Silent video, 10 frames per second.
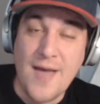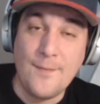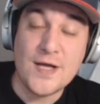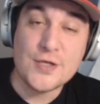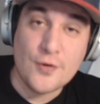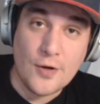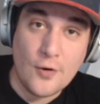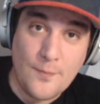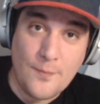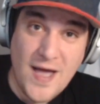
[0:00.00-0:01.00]
Make sure to
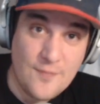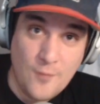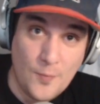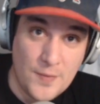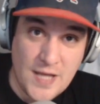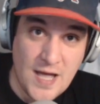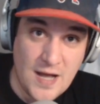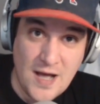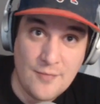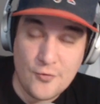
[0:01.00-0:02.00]
go to
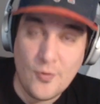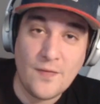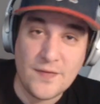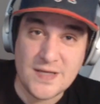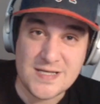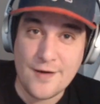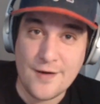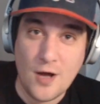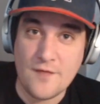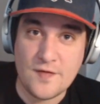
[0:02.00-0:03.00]
PatsPulpit.com throughout the entire
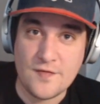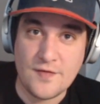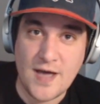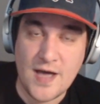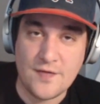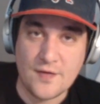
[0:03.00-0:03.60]
offseason, guys.